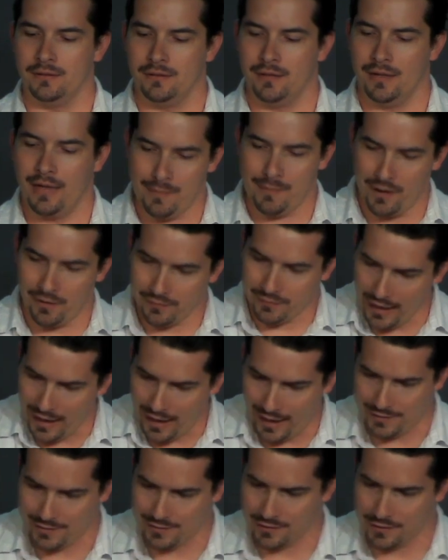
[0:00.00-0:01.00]
How about
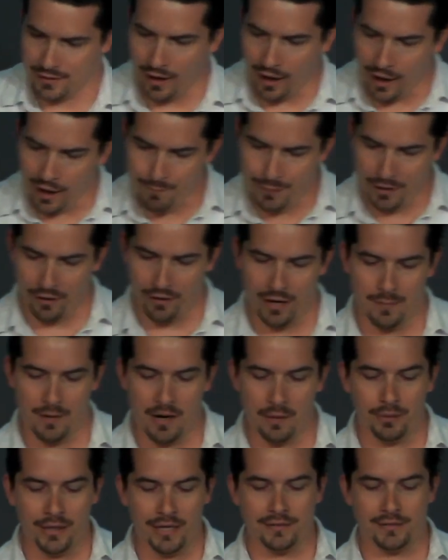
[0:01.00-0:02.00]
that? God buried him in
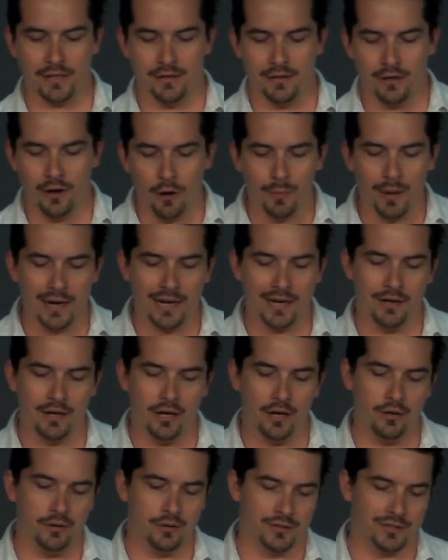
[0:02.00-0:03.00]
a place that nobody
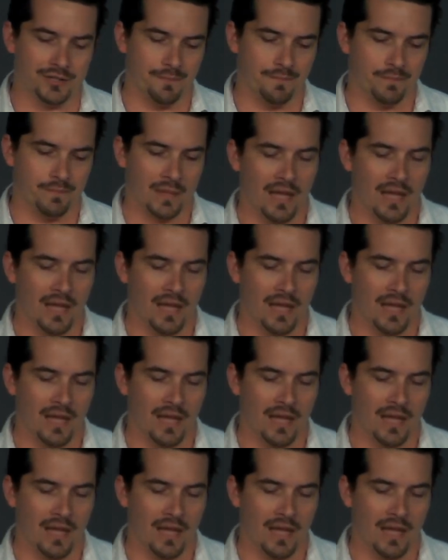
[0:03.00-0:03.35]
knows.